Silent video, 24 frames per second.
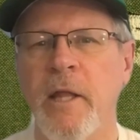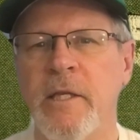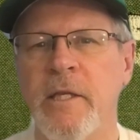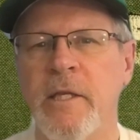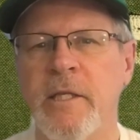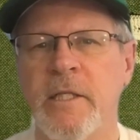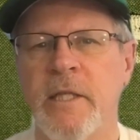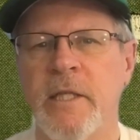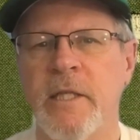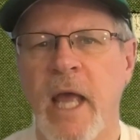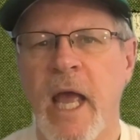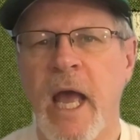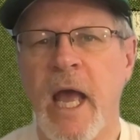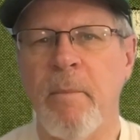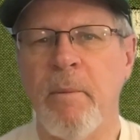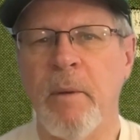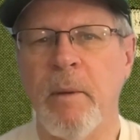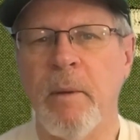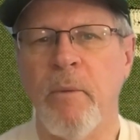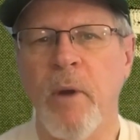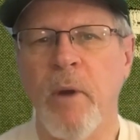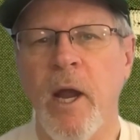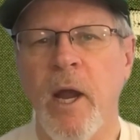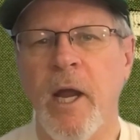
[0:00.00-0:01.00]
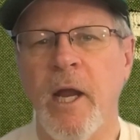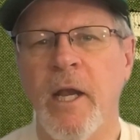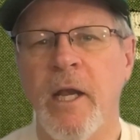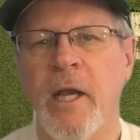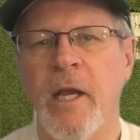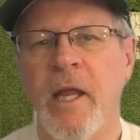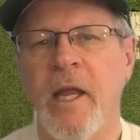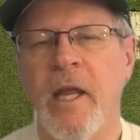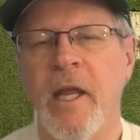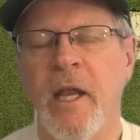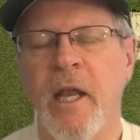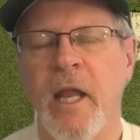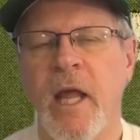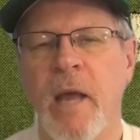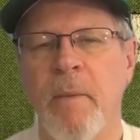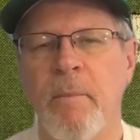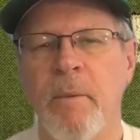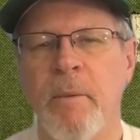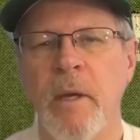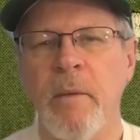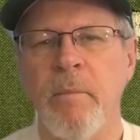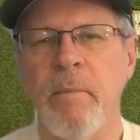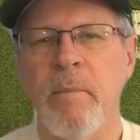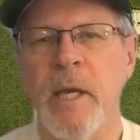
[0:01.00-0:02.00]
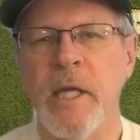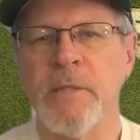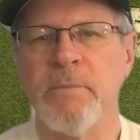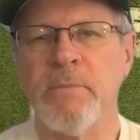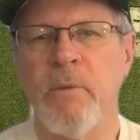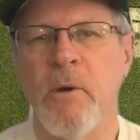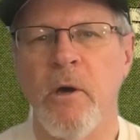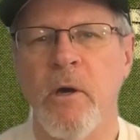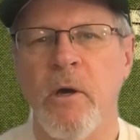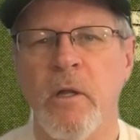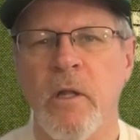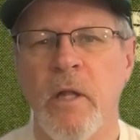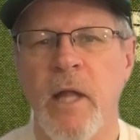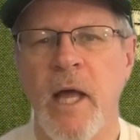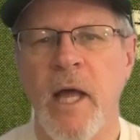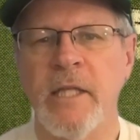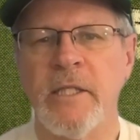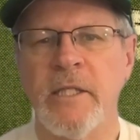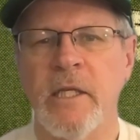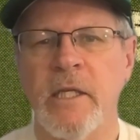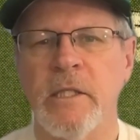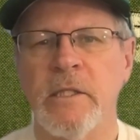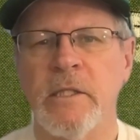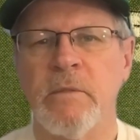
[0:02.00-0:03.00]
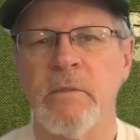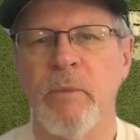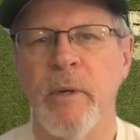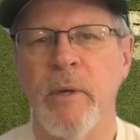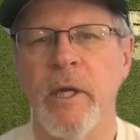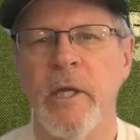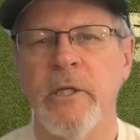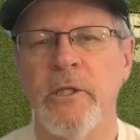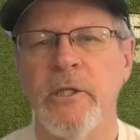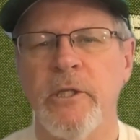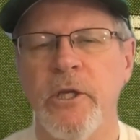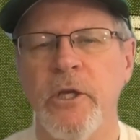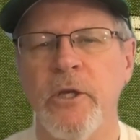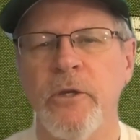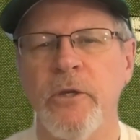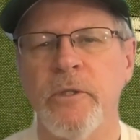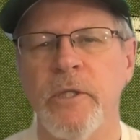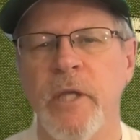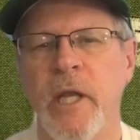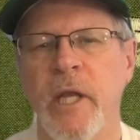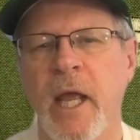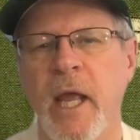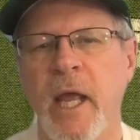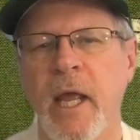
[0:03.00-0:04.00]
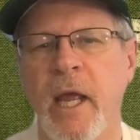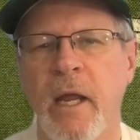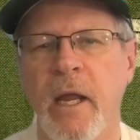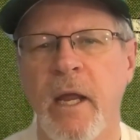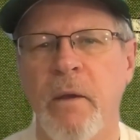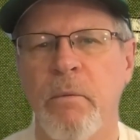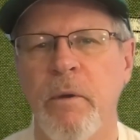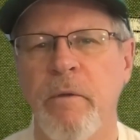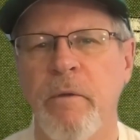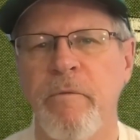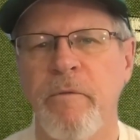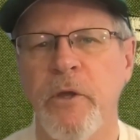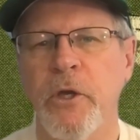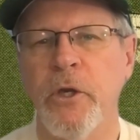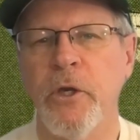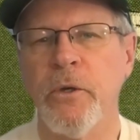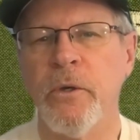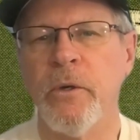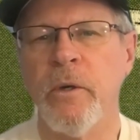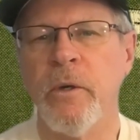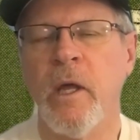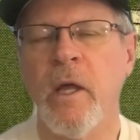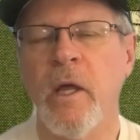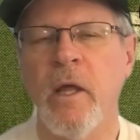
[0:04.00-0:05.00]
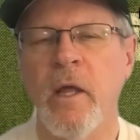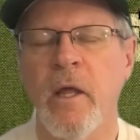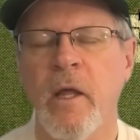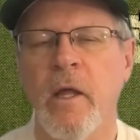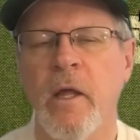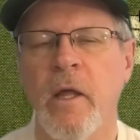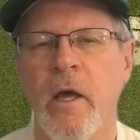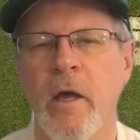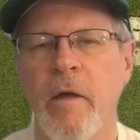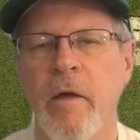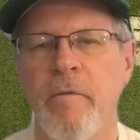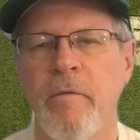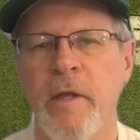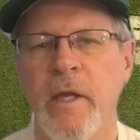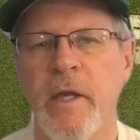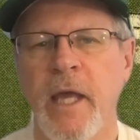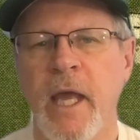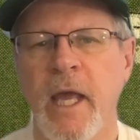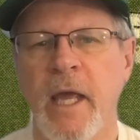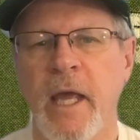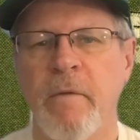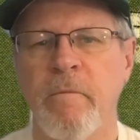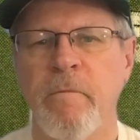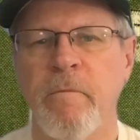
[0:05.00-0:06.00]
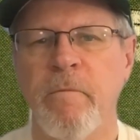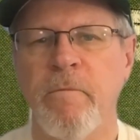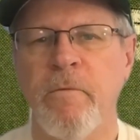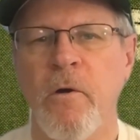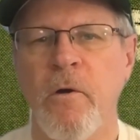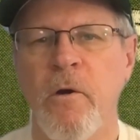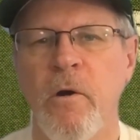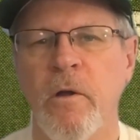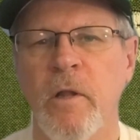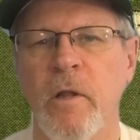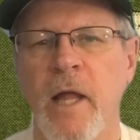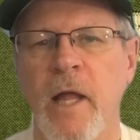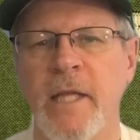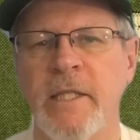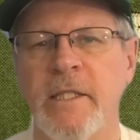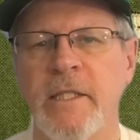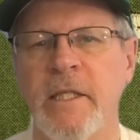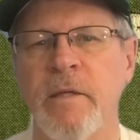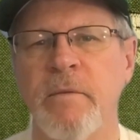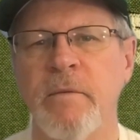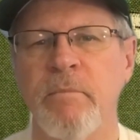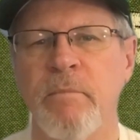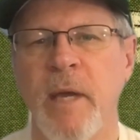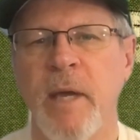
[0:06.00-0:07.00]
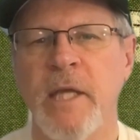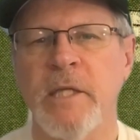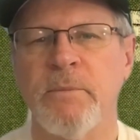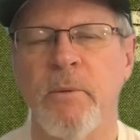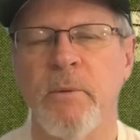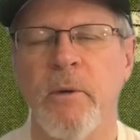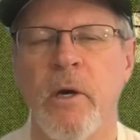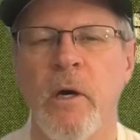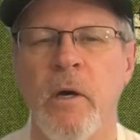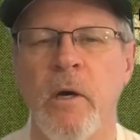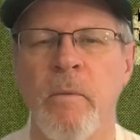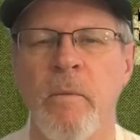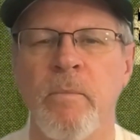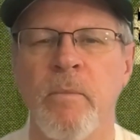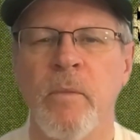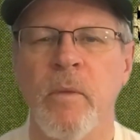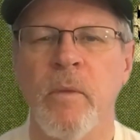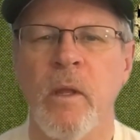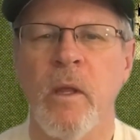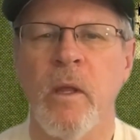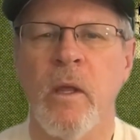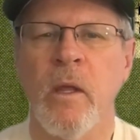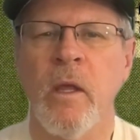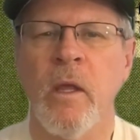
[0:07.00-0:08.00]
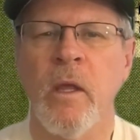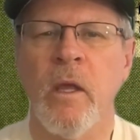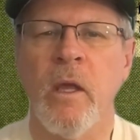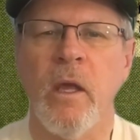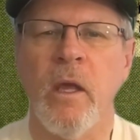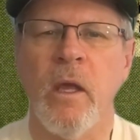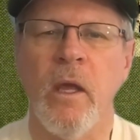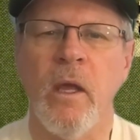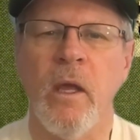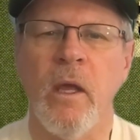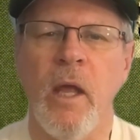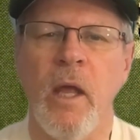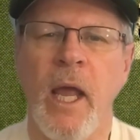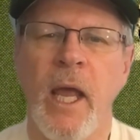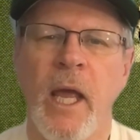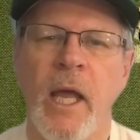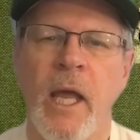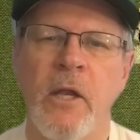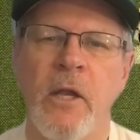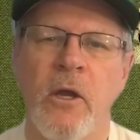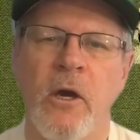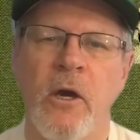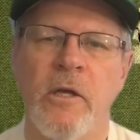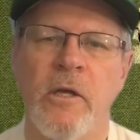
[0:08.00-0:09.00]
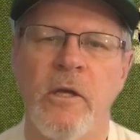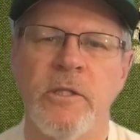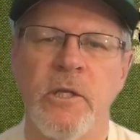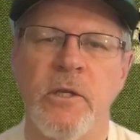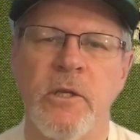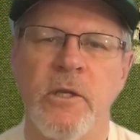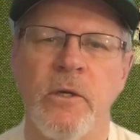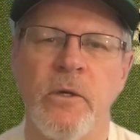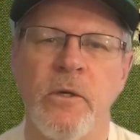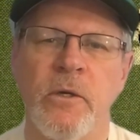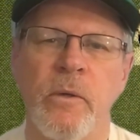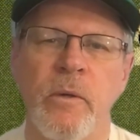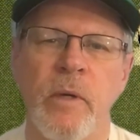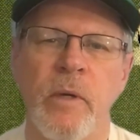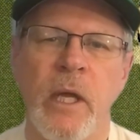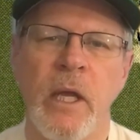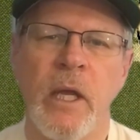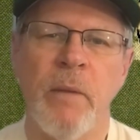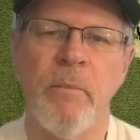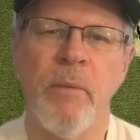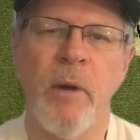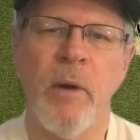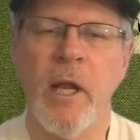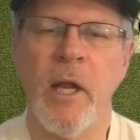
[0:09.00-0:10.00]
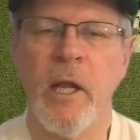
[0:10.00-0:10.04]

This is Apba Brian at Apba Baseball Classics, bringing to you today a review of the game Fall Classic Baseball, and also a